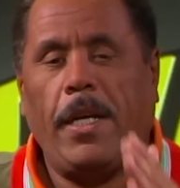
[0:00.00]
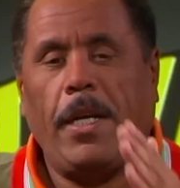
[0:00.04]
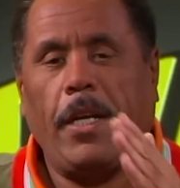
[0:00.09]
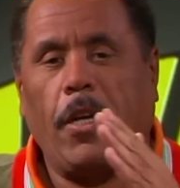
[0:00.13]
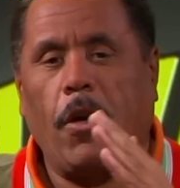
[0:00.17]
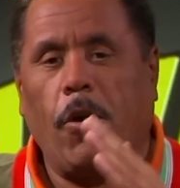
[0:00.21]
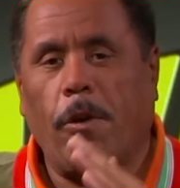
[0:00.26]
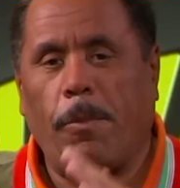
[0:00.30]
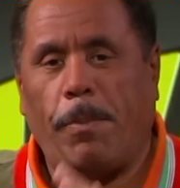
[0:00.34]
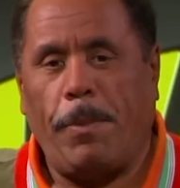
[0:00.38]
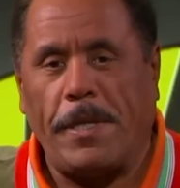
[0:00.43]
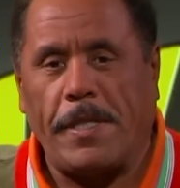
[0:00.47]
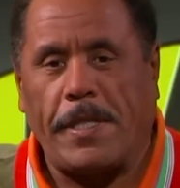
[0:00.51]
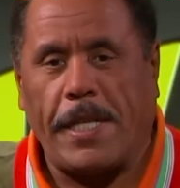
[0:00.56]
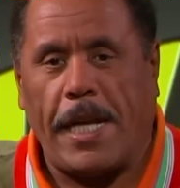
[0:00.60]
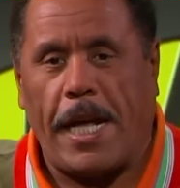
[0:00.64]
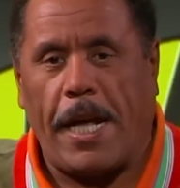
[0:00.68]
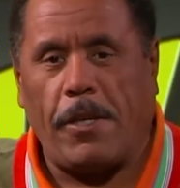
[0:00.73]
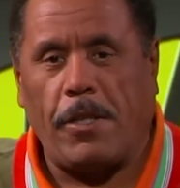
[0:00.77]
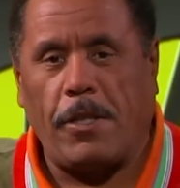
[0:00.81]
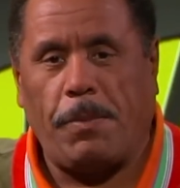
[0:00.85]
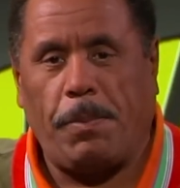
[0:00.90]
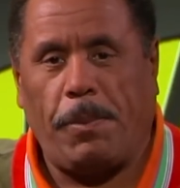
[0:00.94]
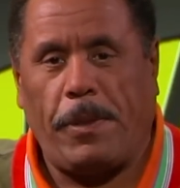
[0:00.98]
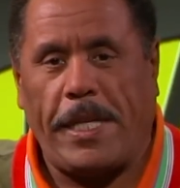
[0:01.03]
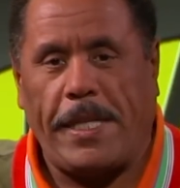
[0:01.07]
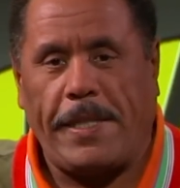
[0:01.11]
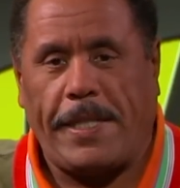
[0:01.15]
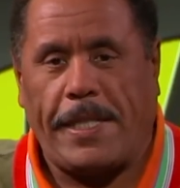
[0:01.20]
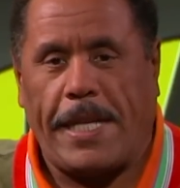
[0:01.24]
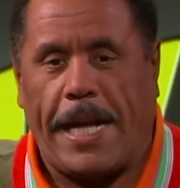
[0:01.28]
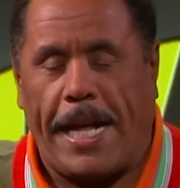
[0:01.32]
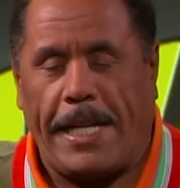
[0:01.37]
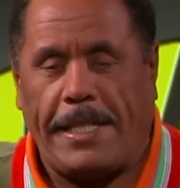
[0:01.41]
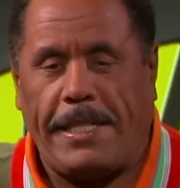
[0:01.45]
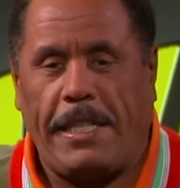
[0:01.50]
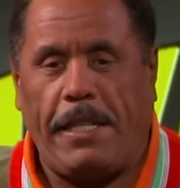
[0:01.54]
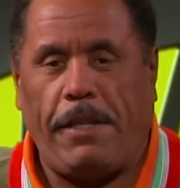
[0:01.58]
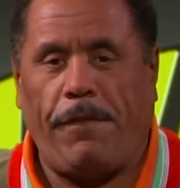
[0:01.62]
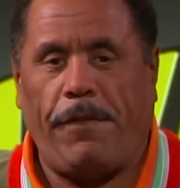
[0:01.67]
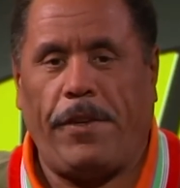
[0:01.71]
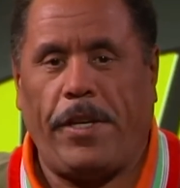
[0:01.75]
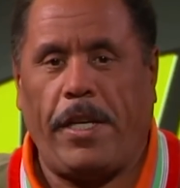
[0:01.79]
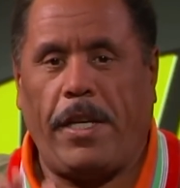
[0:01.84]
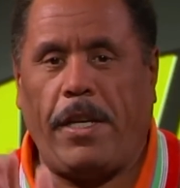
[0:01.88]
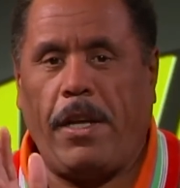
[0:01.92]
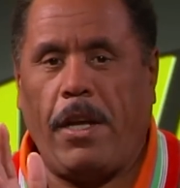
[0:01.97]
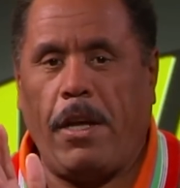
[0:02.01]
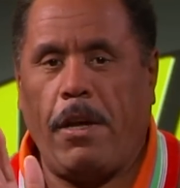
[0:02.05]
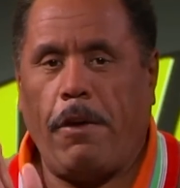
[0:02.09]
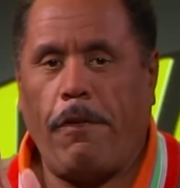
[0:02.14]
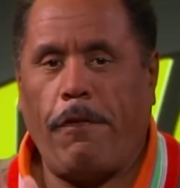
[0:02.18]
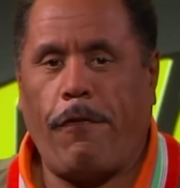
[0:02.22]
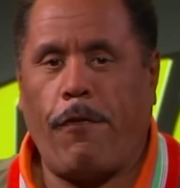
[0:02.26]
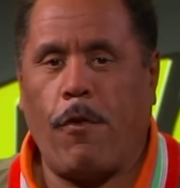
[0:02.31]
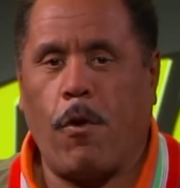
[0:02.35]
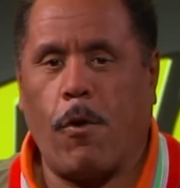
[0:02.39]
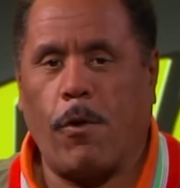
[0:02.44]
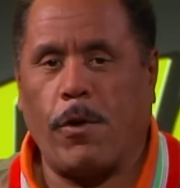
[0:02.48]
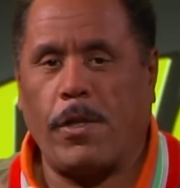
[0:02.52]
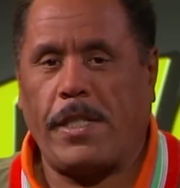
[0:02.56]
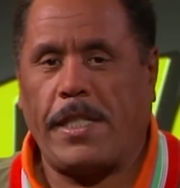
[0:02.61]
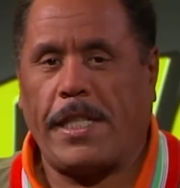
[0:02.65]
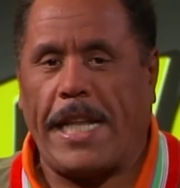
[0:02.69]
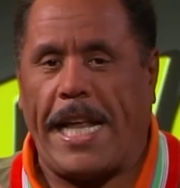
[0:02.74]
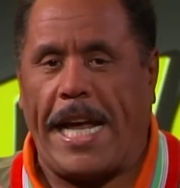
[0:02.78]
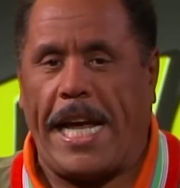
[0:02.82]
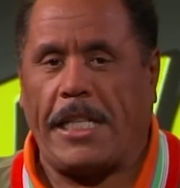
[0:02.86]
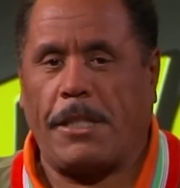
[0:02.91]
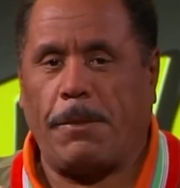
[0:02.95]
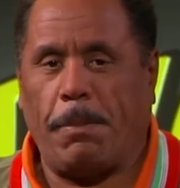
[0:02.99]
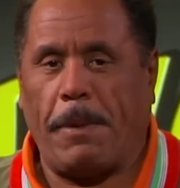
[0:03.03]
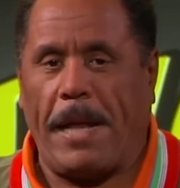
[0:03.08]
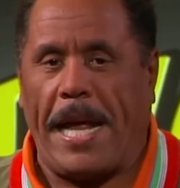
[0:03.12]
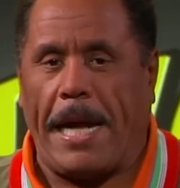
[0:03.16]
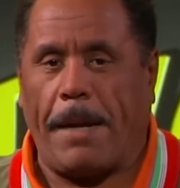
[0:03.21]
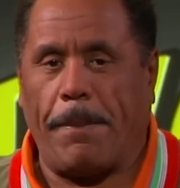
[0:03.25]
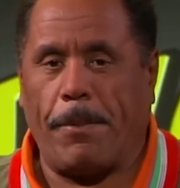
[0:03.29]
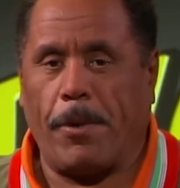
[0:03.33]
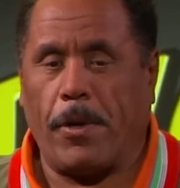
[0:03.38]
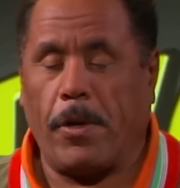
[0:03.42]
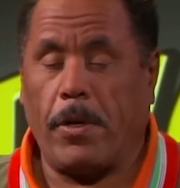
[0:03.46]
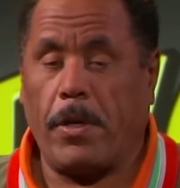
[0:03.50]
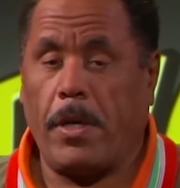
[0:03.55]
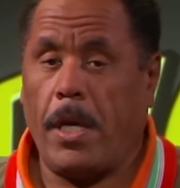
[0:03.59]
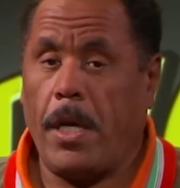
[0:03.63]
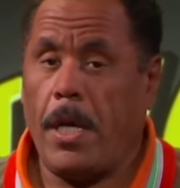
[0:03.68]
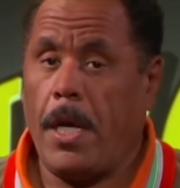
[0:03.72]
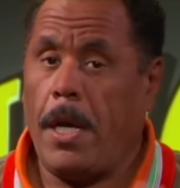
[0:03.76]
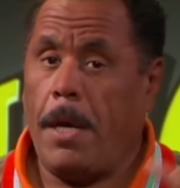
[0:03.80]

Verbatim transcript: Go to pensadosplace.tv forward slash blackbird.